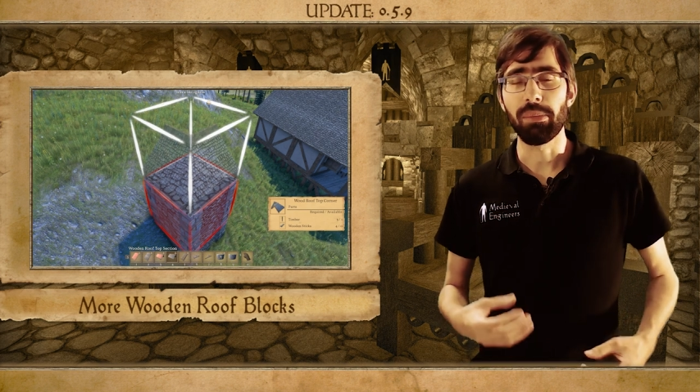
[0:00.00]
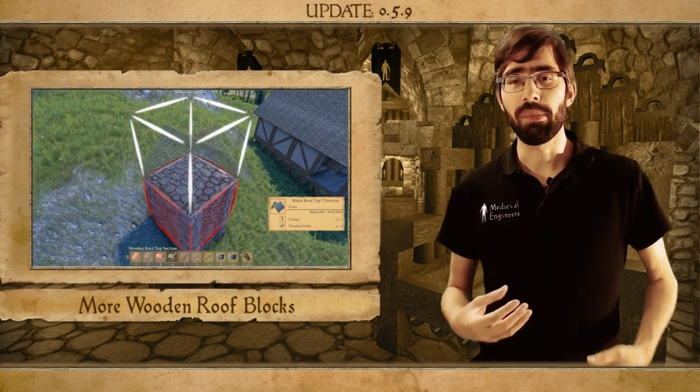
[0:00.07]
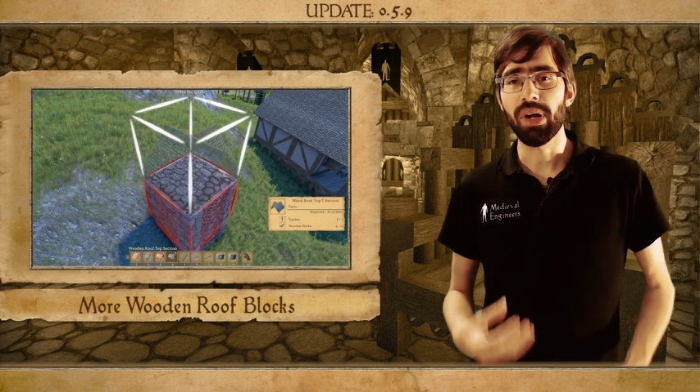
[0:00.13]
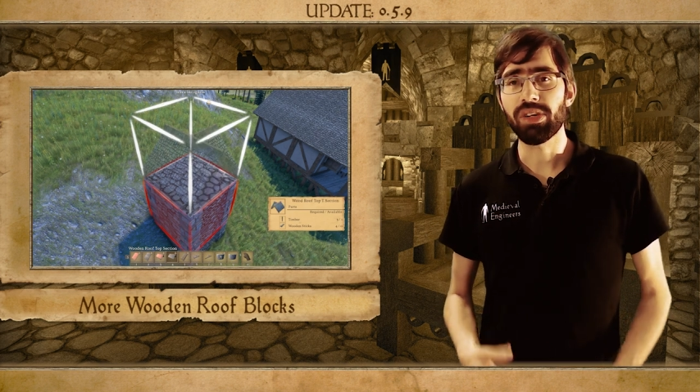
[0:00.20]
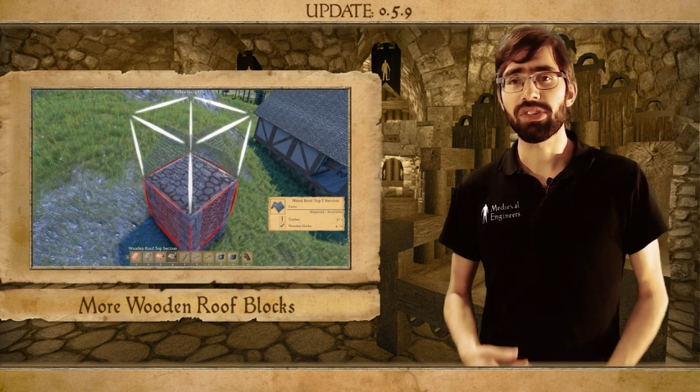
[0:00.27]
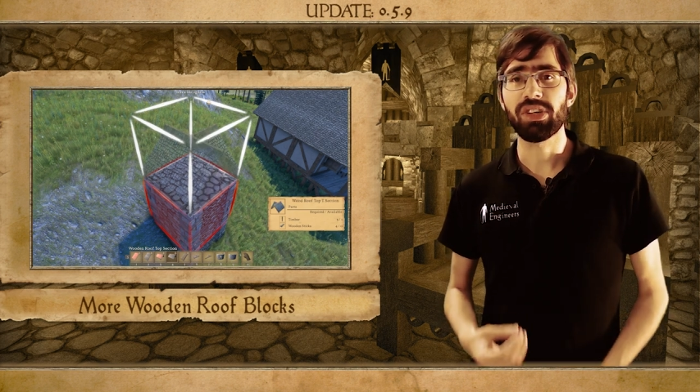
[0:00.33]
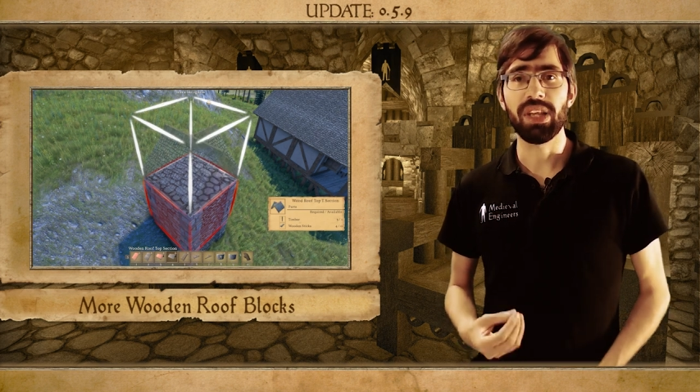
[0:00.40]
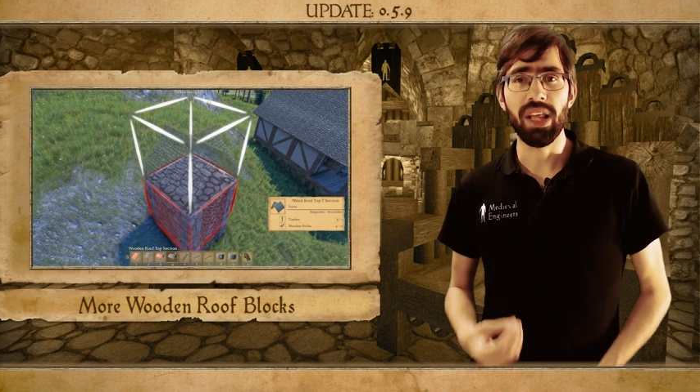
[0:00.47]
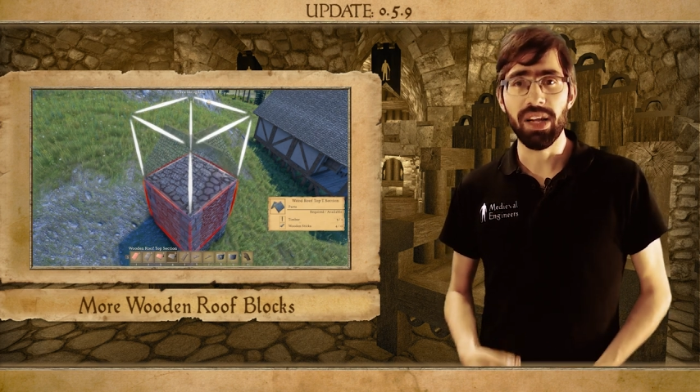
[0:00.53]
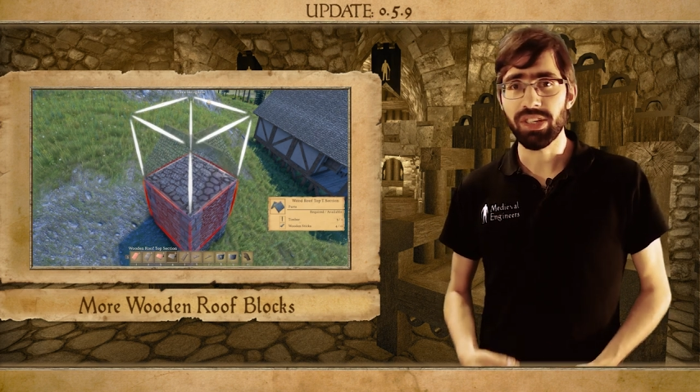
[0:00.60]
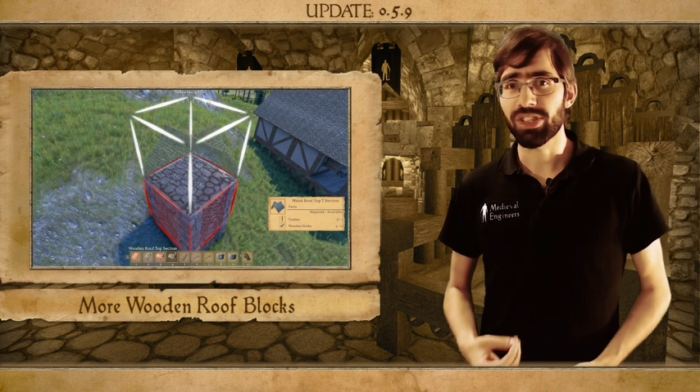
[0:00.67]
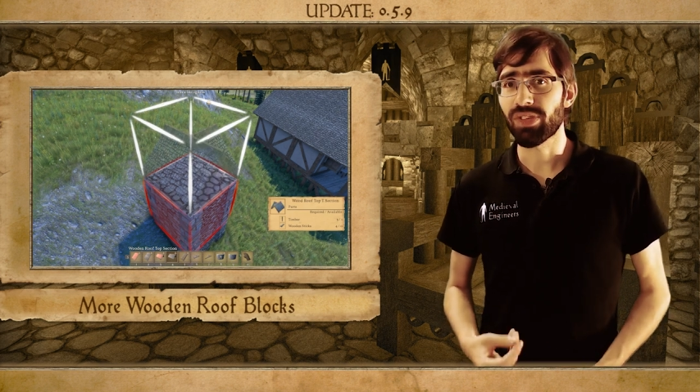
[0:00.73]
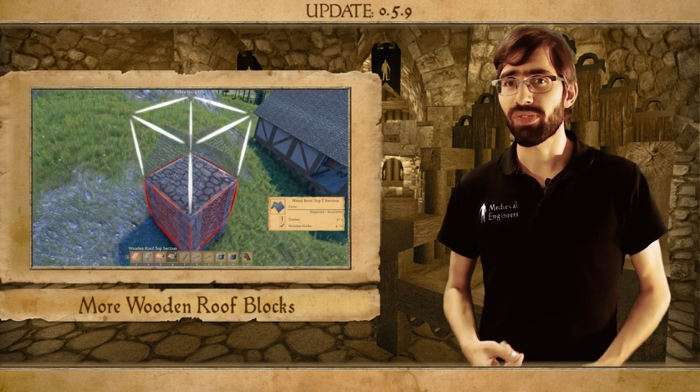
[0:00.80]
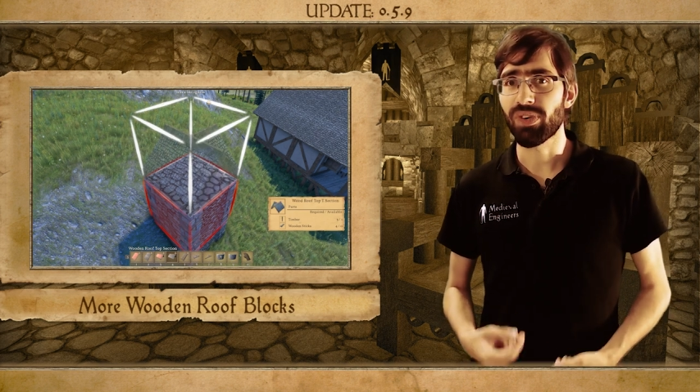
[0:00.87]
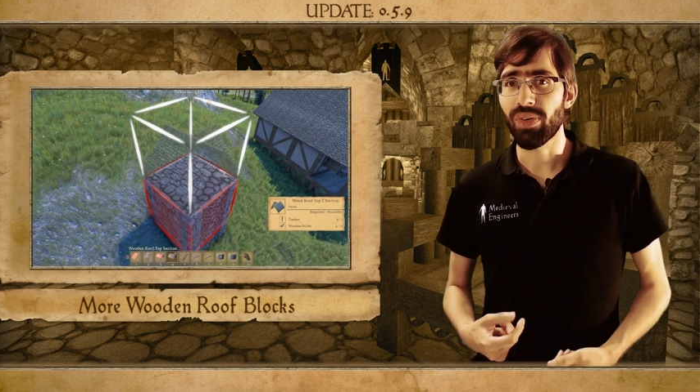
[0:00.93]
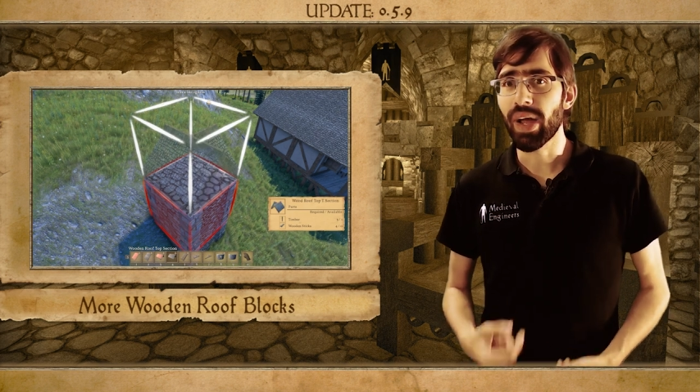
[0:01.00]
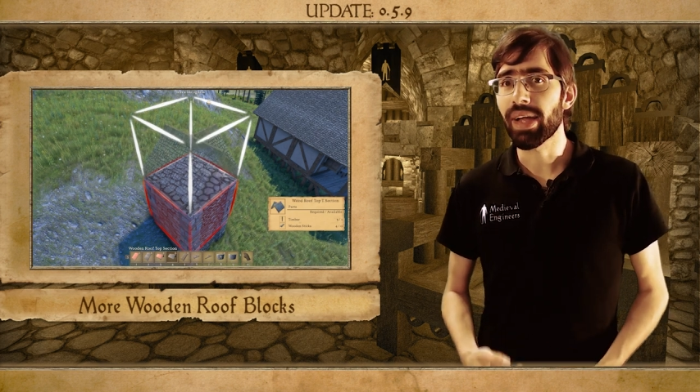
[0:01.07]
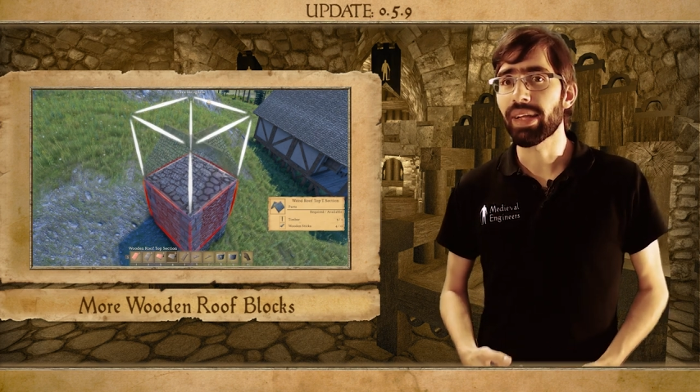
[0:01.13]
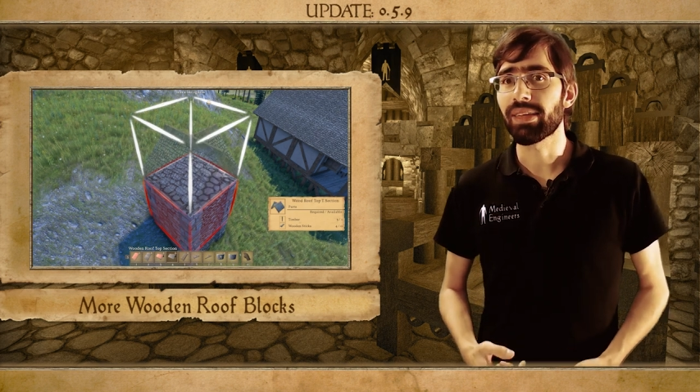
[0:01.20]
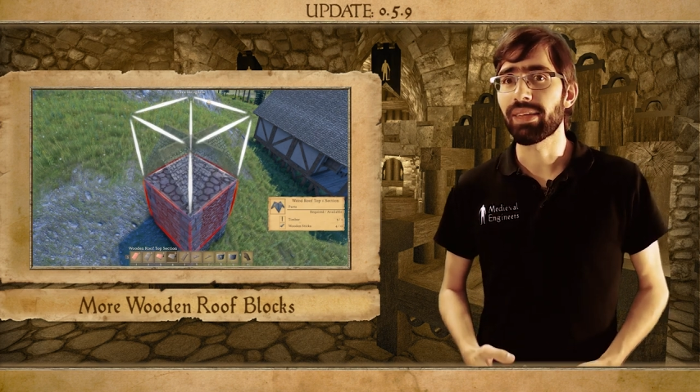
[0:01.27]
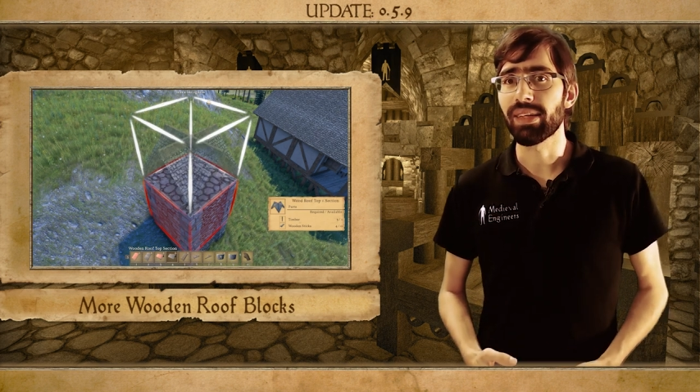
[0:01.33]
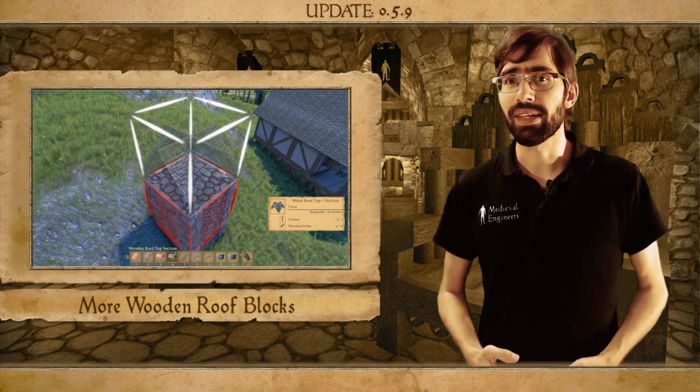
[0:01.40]
a much larger
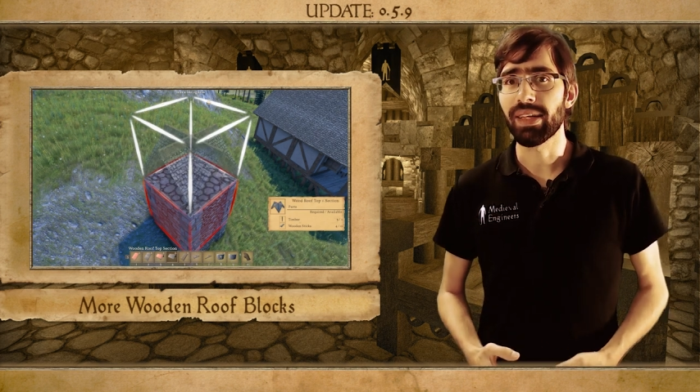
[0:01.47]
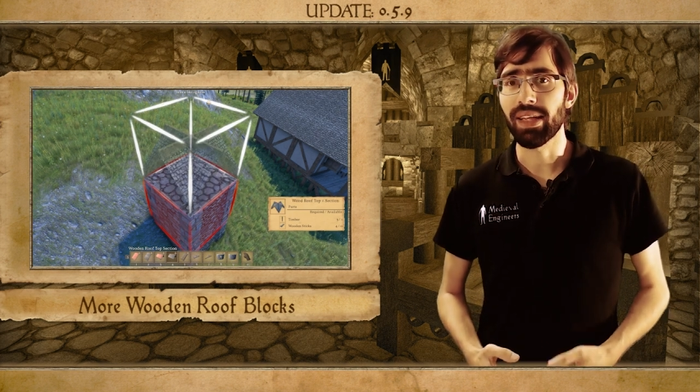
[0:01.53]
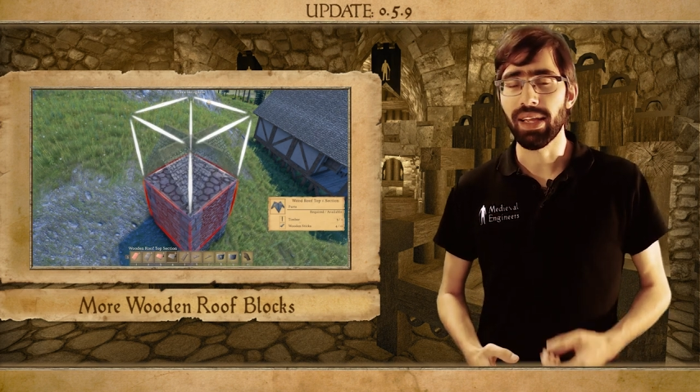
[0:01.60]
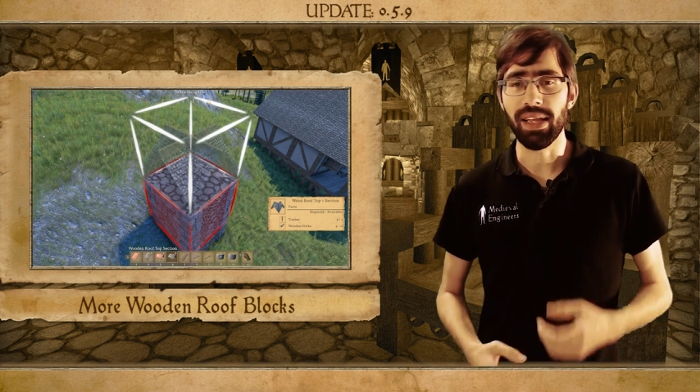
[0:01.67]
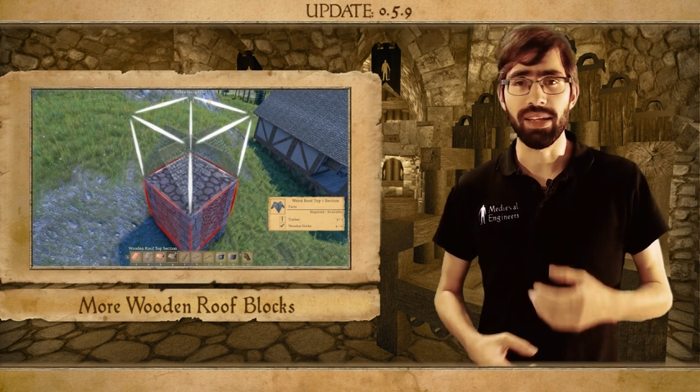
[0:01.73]
variety